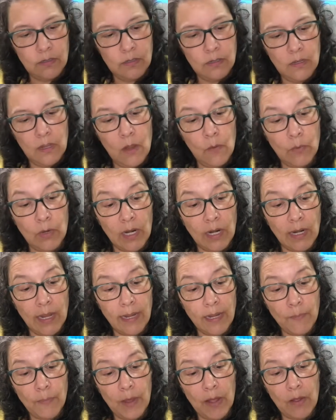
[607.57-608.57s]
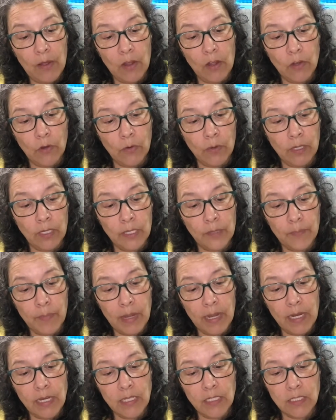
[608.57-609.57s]
And what I like about acrylic
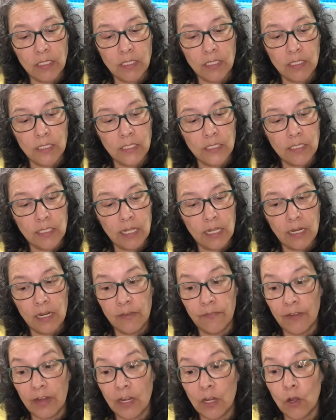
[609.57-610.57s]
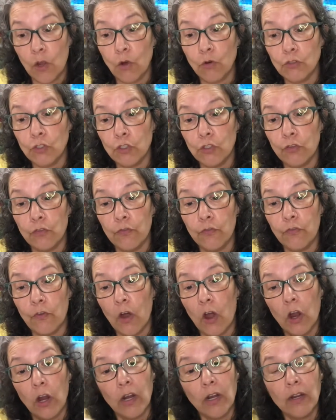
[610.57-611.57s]
paints is that if I go too
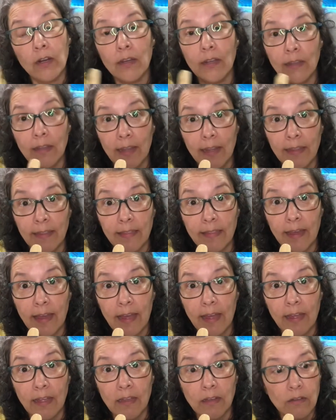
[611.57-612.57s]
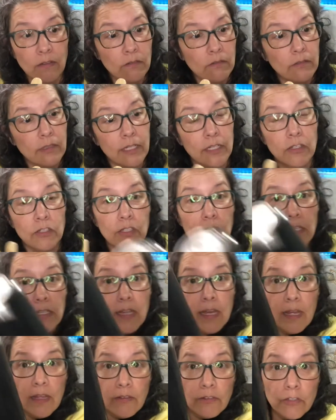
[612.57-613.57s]
far like that, okay, Can you see
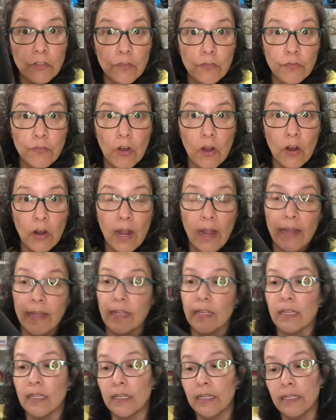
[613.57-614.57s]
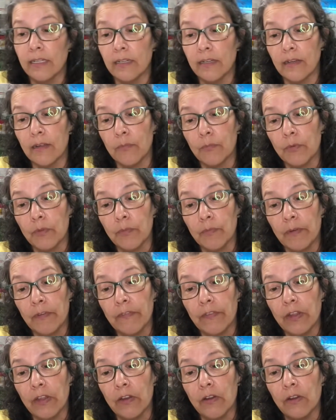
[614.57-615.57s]
that? Too far, I can clean it up with my
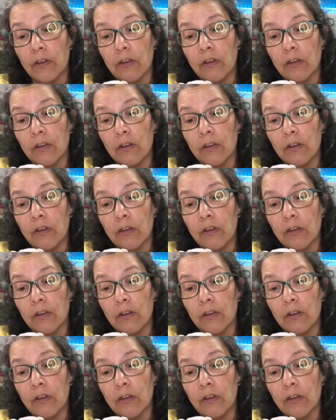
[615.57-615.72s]
finger.